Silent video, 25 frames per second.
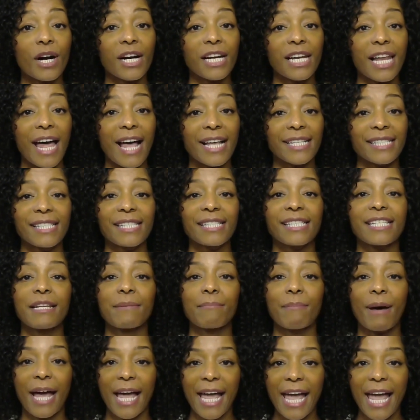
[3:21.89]
classes
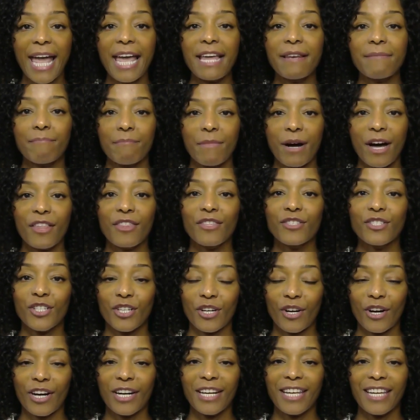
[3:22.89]
in my 8-month
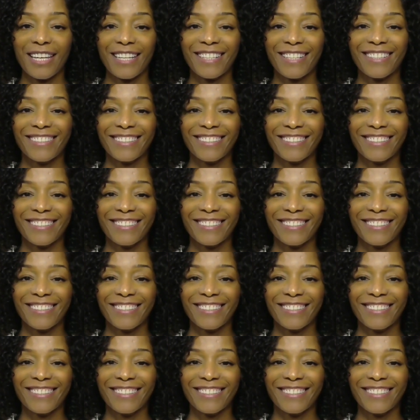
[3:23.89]
journey.